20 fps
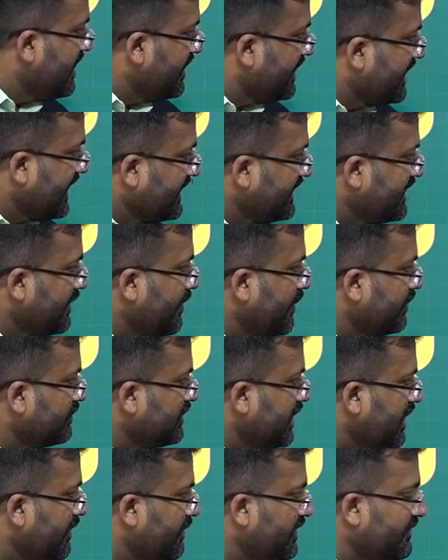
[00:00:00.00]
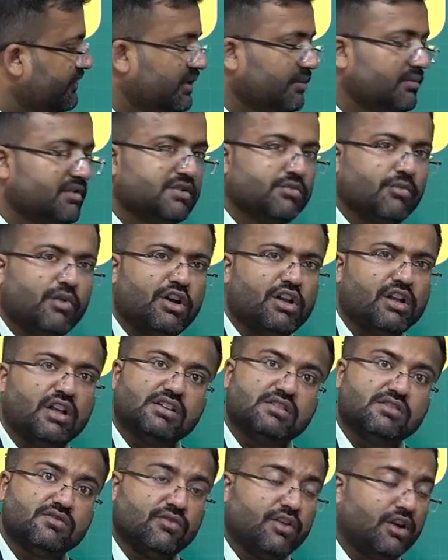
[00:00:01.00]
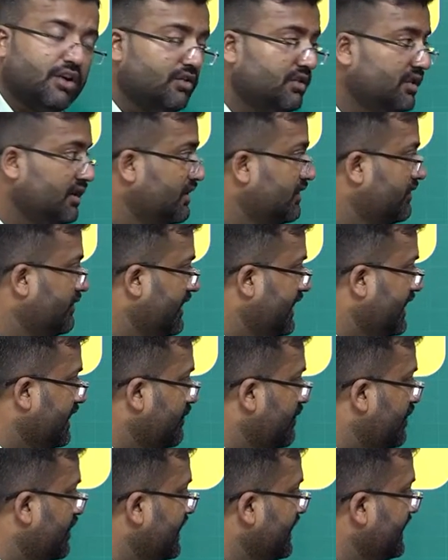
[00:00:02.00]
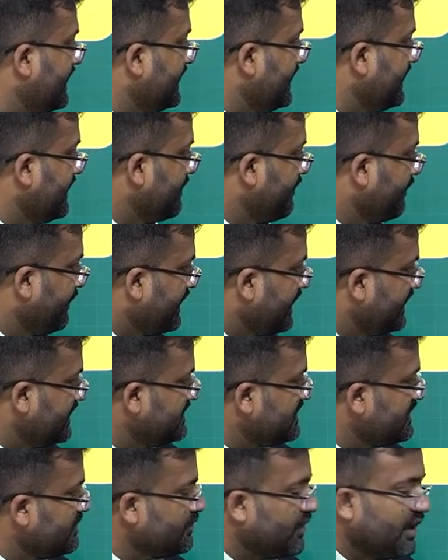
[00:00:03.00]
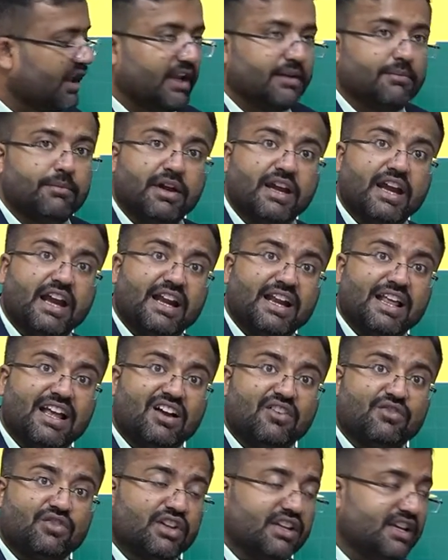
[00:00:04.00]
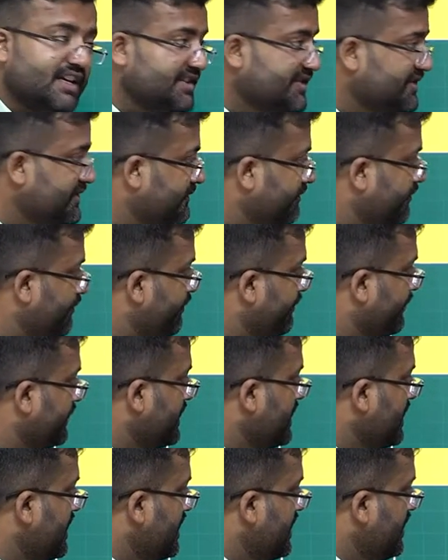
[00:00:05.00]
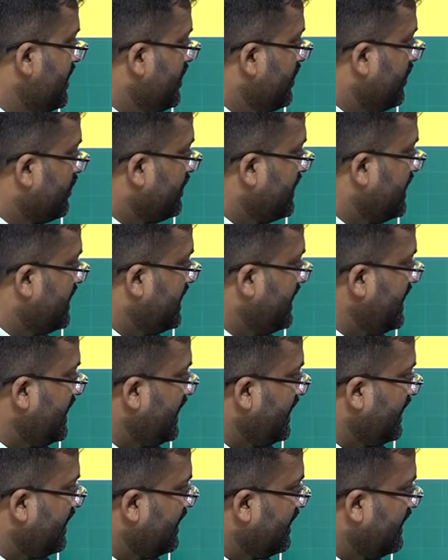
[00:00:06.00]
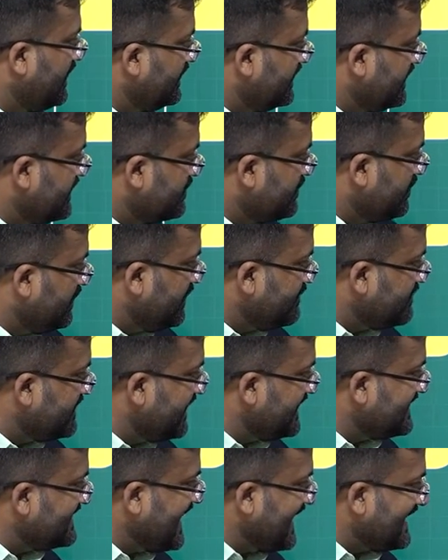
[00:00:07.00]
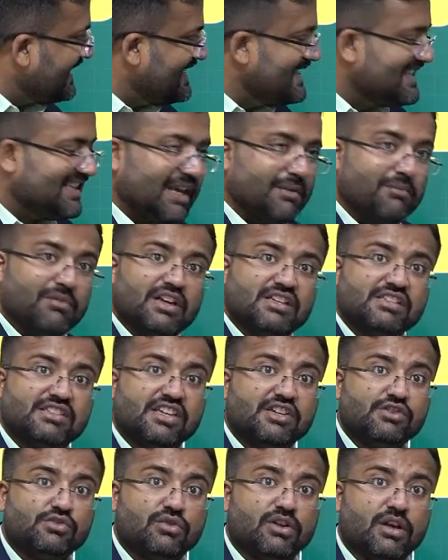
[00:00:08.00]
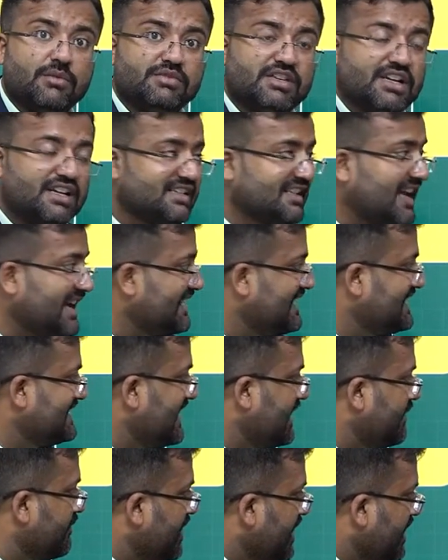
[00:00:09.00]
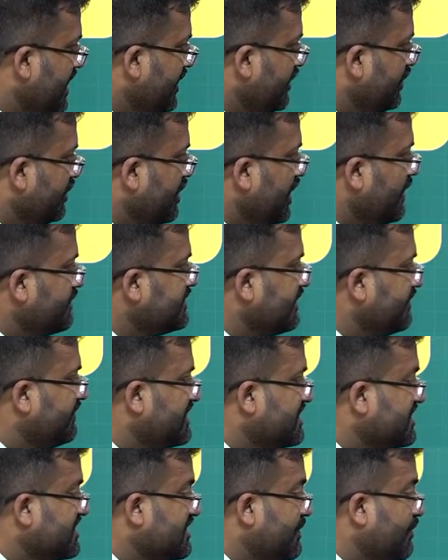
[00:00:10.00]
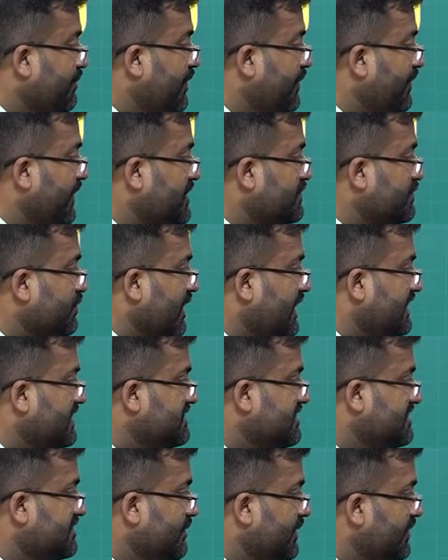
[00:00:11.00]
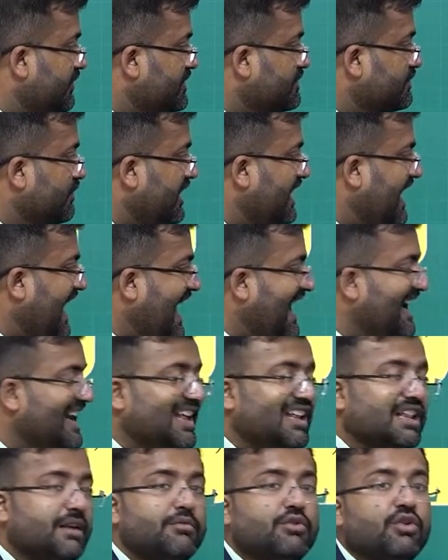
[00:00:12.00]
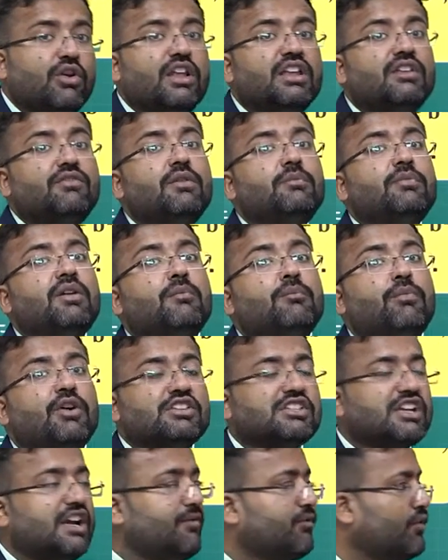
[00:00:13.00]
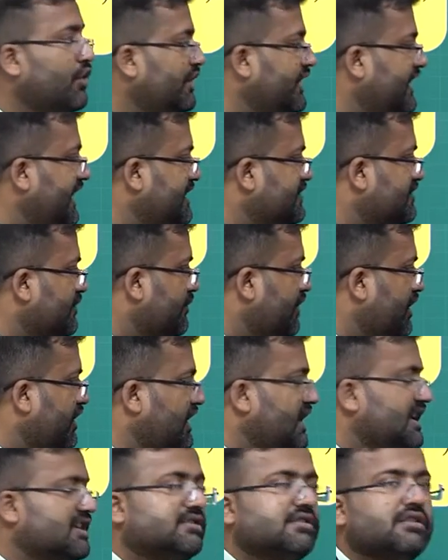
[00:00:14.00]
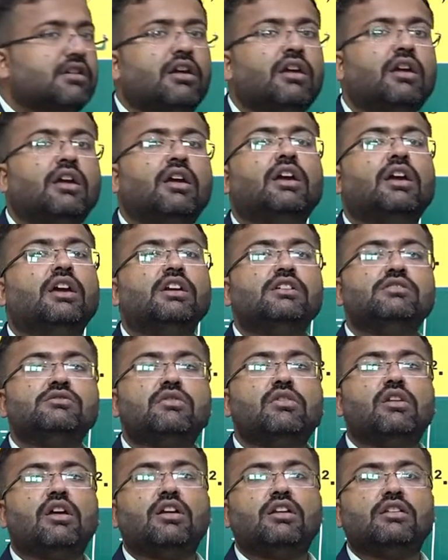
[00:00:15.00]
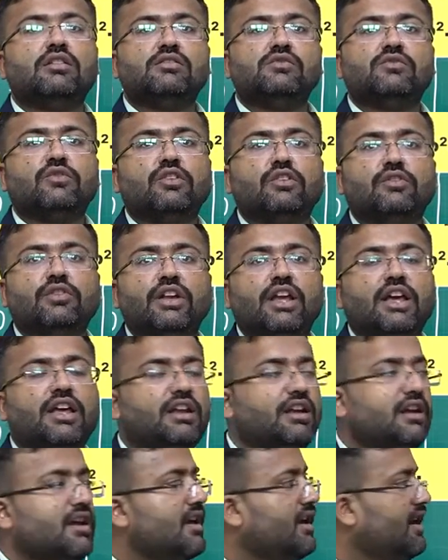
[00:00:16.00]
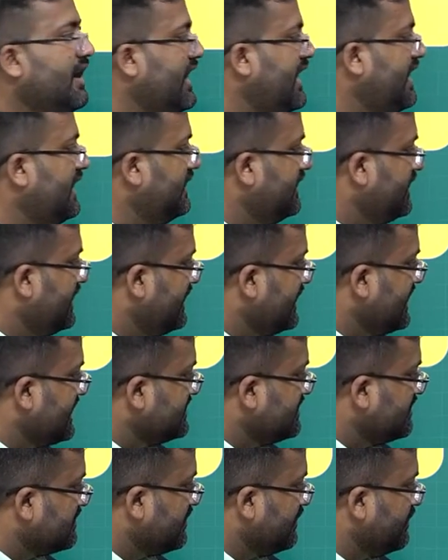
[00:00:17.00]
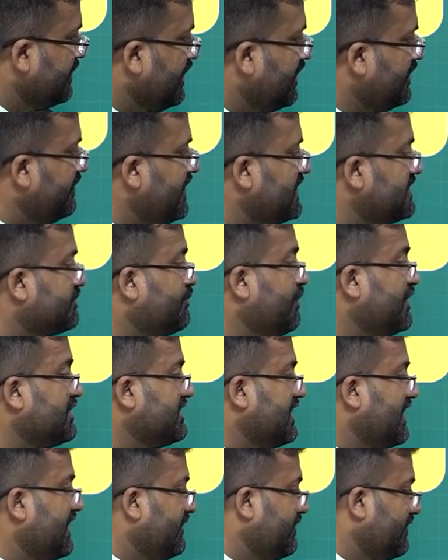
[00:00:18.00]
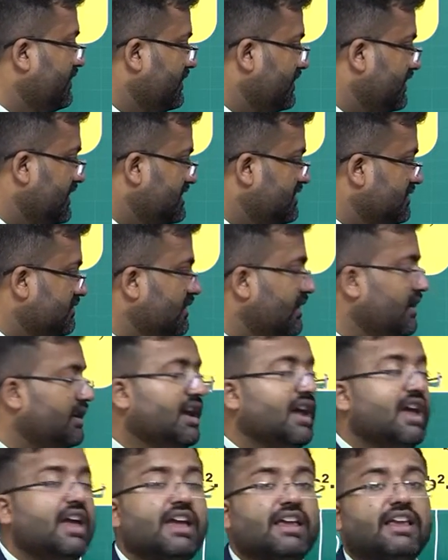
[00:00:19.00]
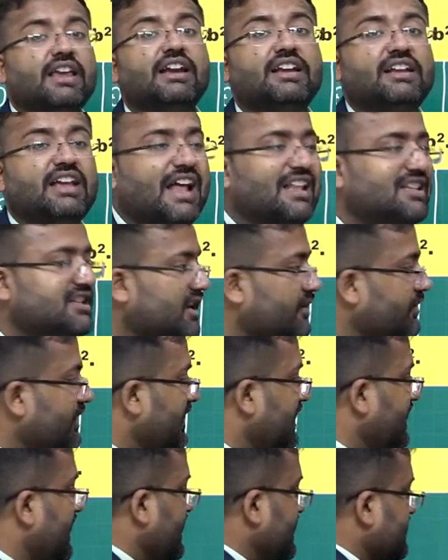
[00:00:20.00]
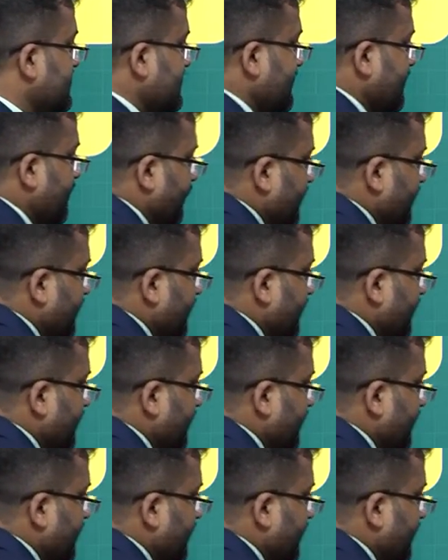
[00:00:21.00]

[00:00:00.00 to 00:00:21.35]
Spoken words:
can come out common from this modulus without worrying about anything, and this is what I'll be getting after this. Okay, and these two terms are exactly same. Yes, these two terms are exactly same. Do you observe this is a perfect square? This is a perfect square. Adding them together will be a positive quantity, so modulus is no longer useful over here. And yes, this will be always positive. This will get cancelled with this.